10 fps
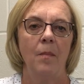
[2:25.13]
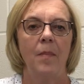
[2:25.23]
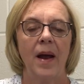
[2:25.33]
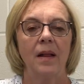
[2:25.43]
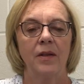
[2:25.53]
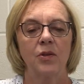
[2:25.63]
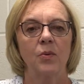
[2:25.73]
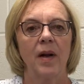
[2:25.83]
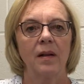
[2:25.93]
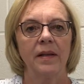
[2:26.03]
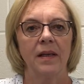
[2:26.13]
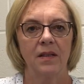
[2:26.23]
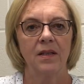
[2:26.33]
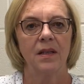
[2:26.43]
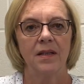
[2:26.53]
ballot directly
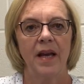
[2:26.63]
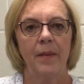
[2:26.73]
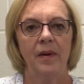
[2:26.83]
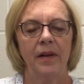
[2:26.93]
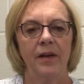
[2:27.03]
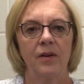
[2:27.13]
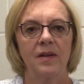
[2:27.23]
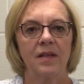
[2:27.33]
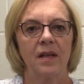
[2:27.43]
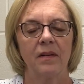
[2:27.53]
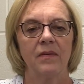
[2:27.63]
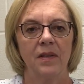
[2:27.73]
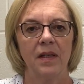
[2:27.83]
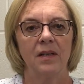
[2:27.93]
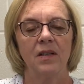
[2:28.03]
into a tabulator instead of
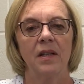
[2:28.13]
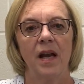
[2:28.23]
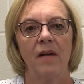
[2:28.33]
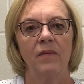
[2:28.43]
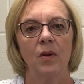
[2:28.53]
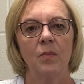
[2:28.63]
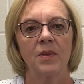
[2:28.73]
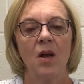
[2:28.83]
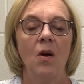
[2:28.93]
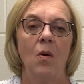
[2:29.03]
into the envelopes.